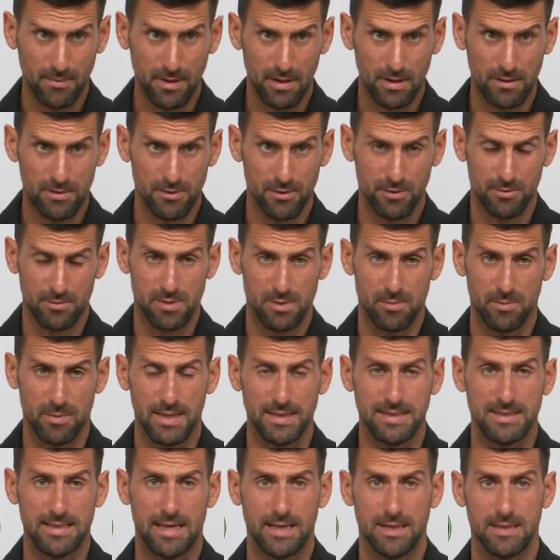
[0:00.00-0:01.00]
in terms of
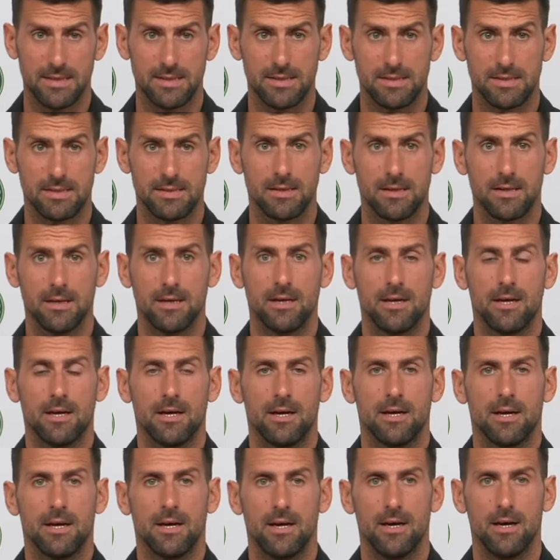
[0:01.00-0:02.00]
my tennis.
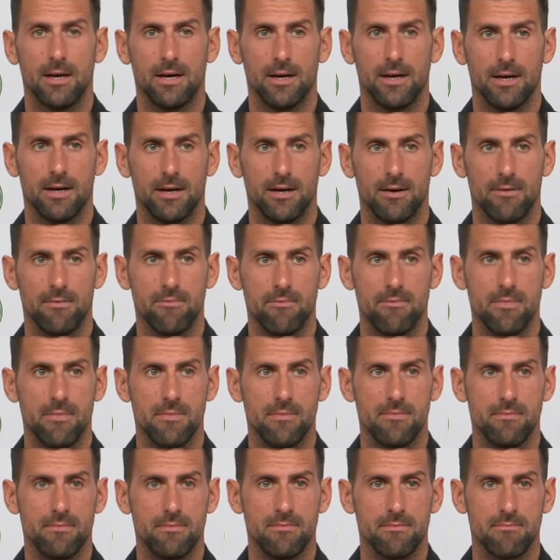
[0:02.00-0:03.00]

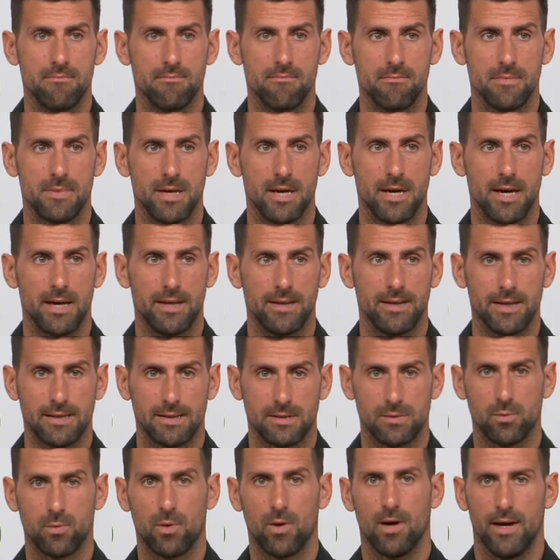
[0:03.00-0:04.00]
And
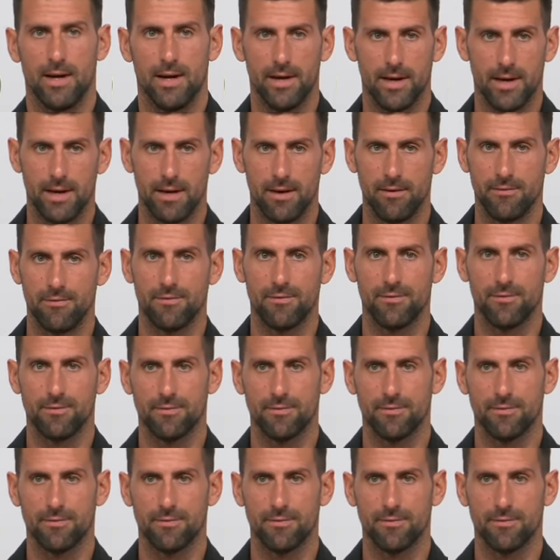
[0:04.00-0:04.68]
that's why I have,